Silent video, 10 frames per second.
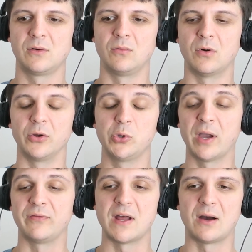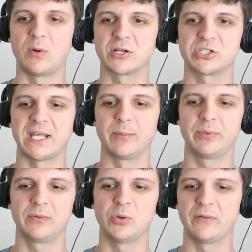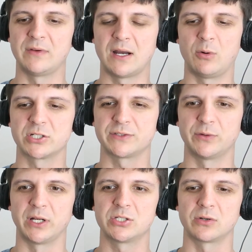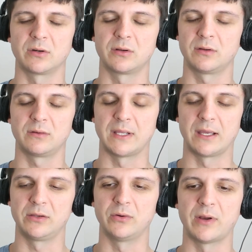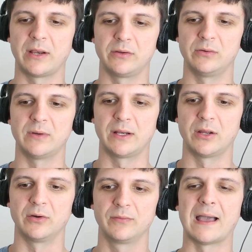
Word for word: Well, you have not watched tape. You have not watched footage, or yeah, you do not know.